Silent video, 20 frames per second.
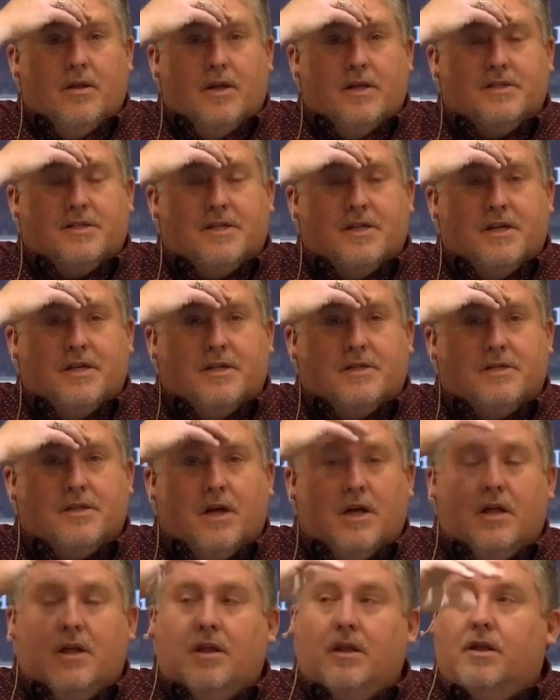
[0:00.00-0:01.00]
it's this
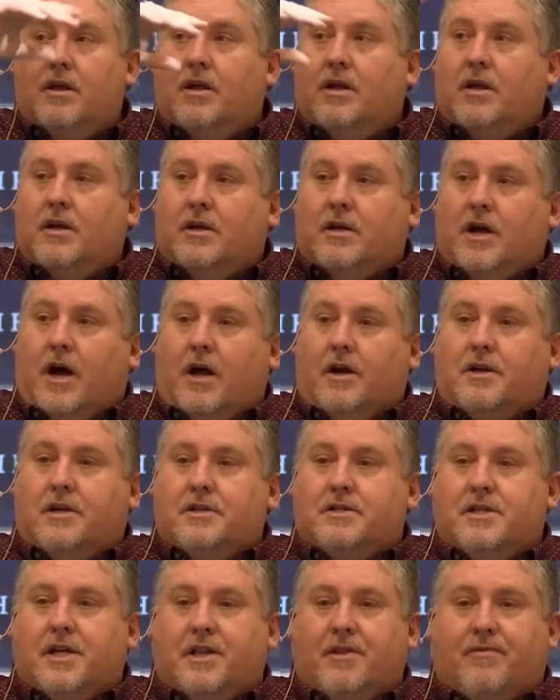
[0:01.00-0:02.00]
God
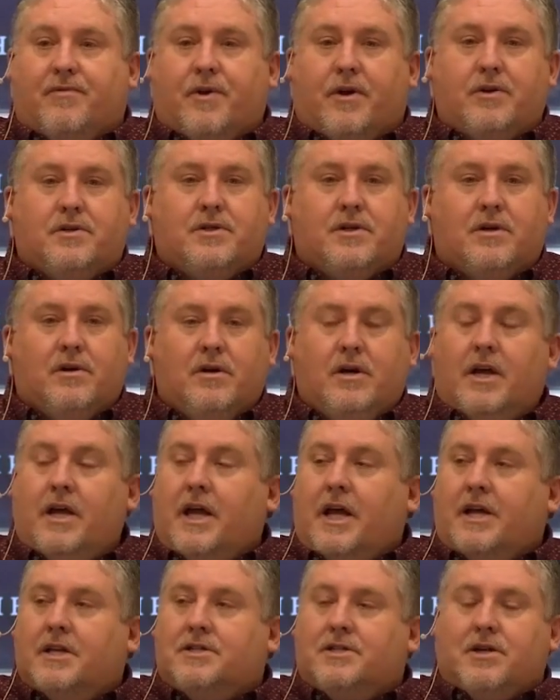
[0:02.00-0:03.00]
could see the future.
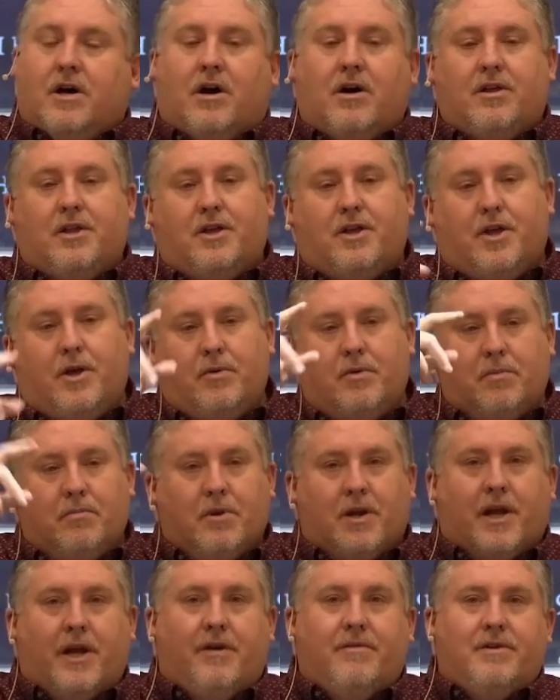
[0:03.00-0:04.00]
He saw that you would
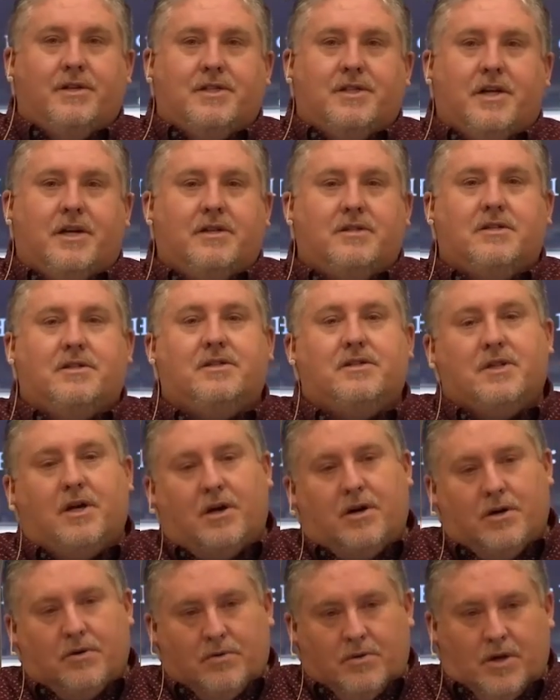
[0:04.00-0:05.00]
believe in Jesus,
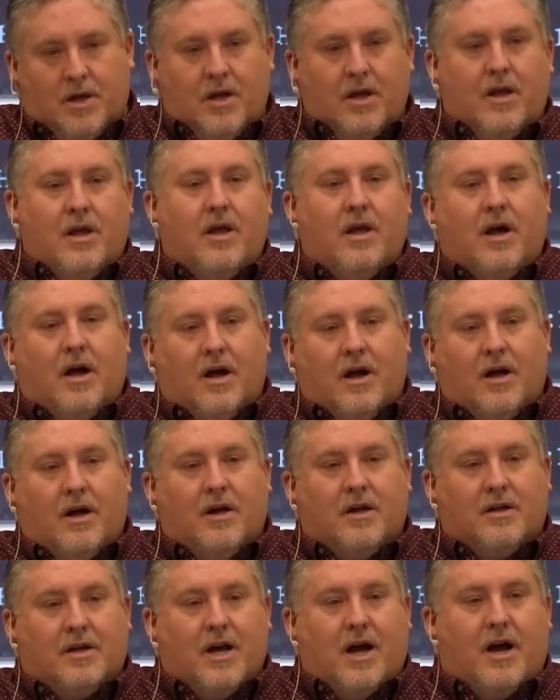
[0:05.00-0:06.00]
so
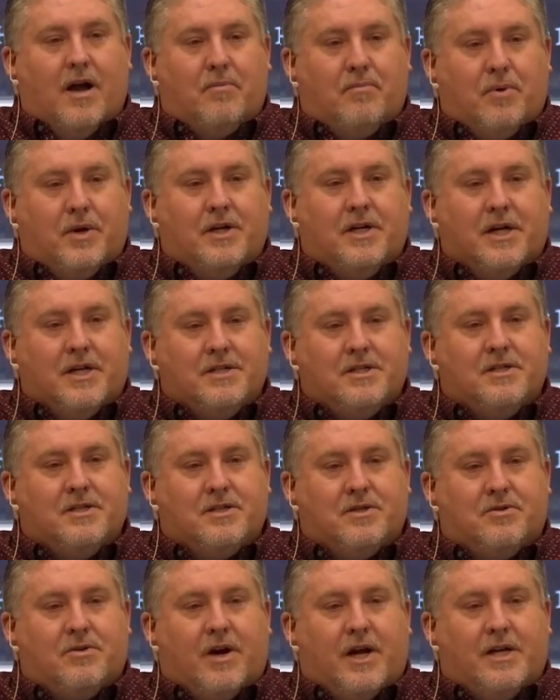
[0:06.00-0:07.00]
uh, God
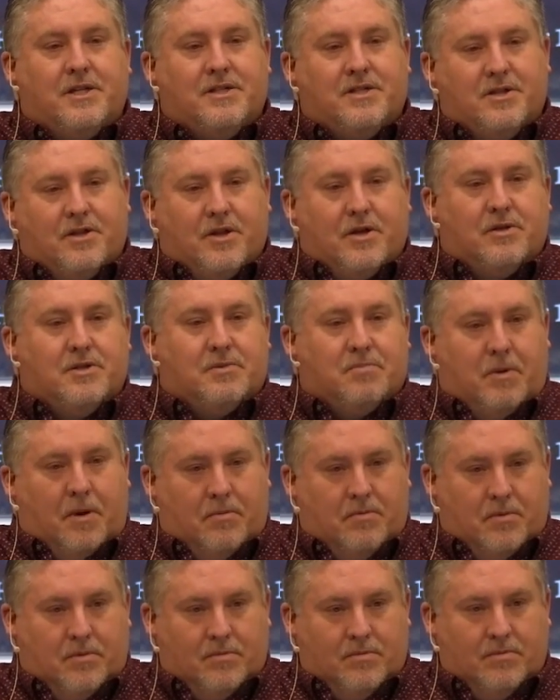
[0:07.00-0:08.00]
predestines grace to those
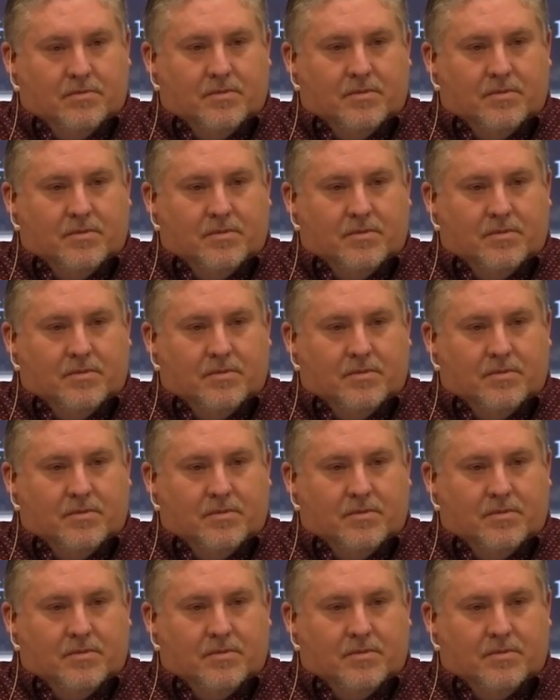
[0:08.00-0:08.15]
people.